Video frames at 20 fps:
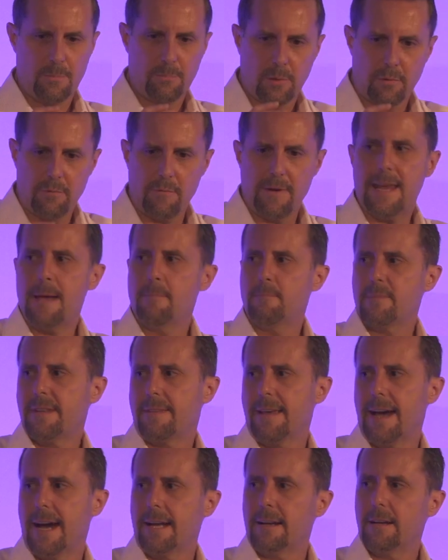of
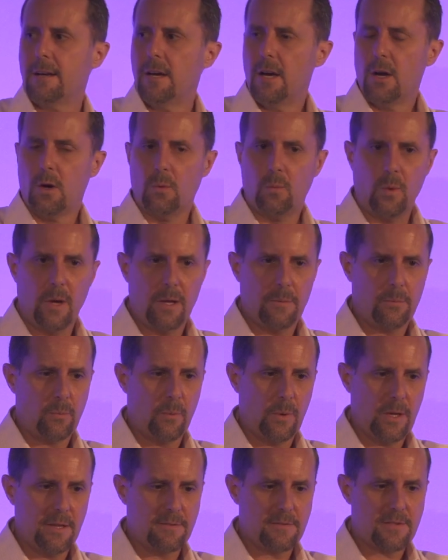preempt that
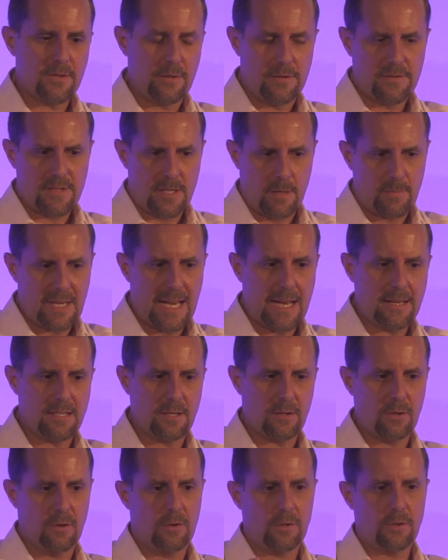with sort of some
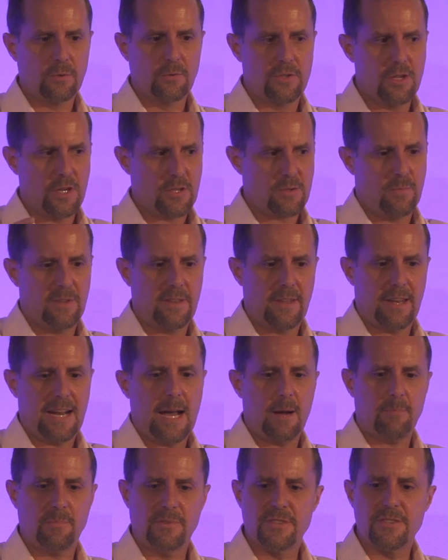categorical judgment that
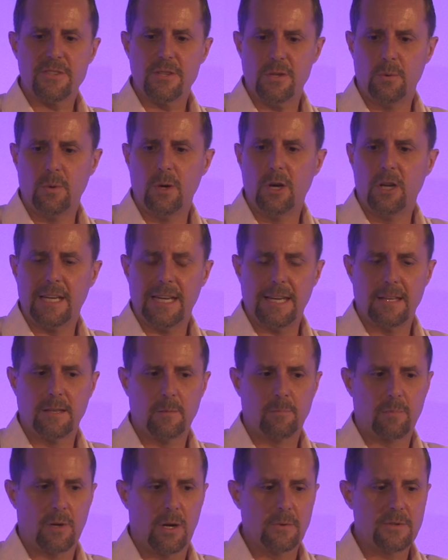happens too early in
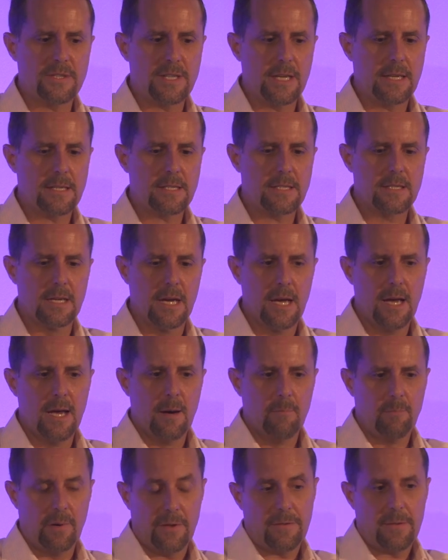the process.
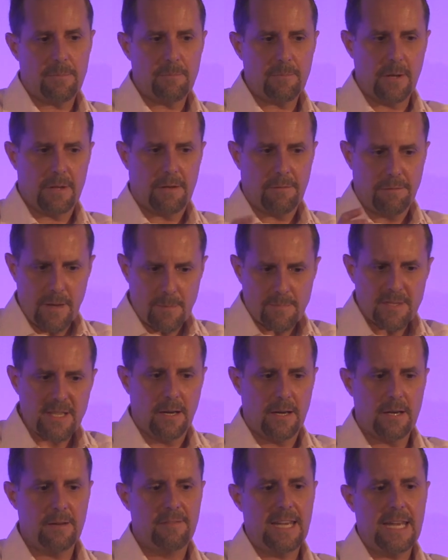But the flip
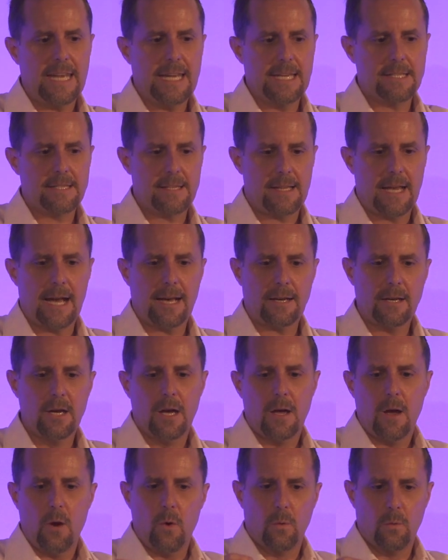side of it is that,
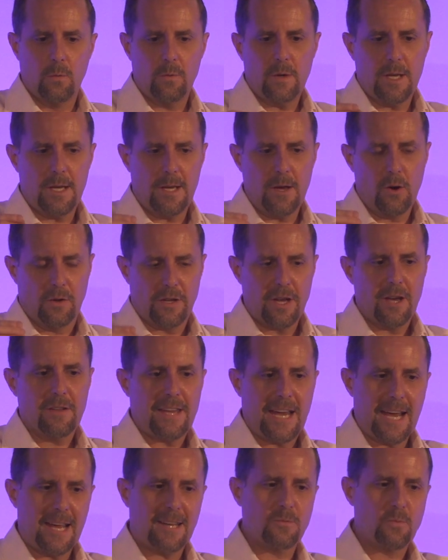on the
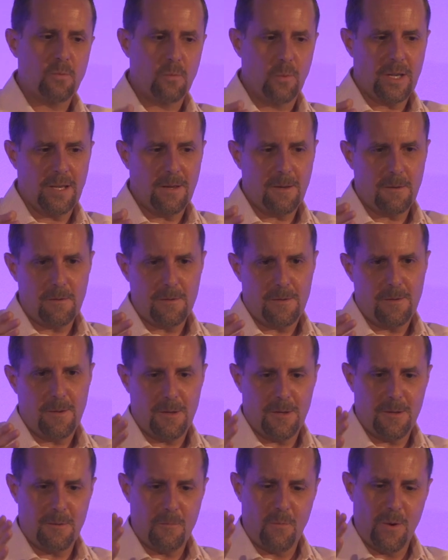other hand,
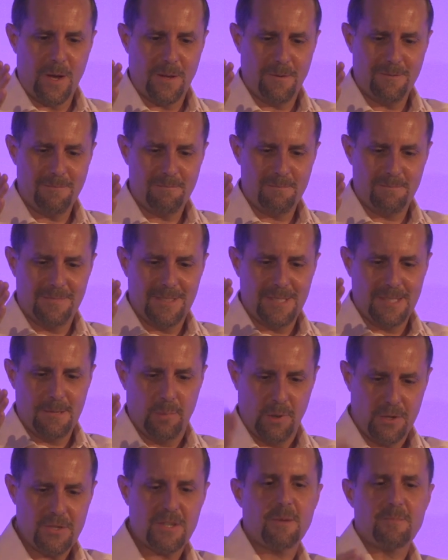when
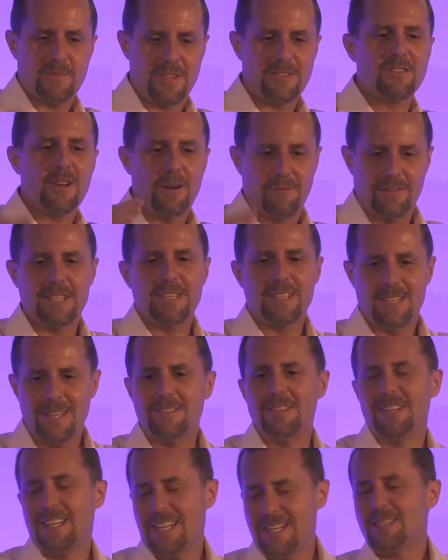push comes to shove, a
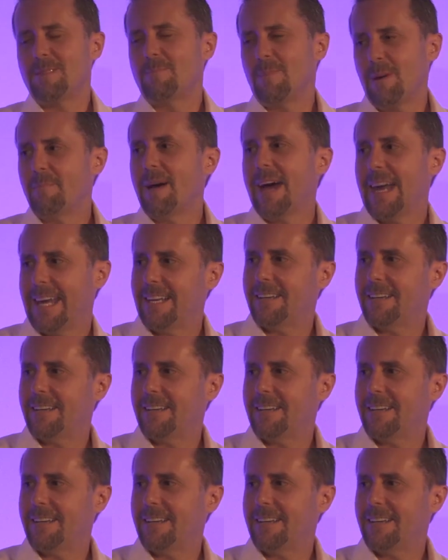decision needs to be made.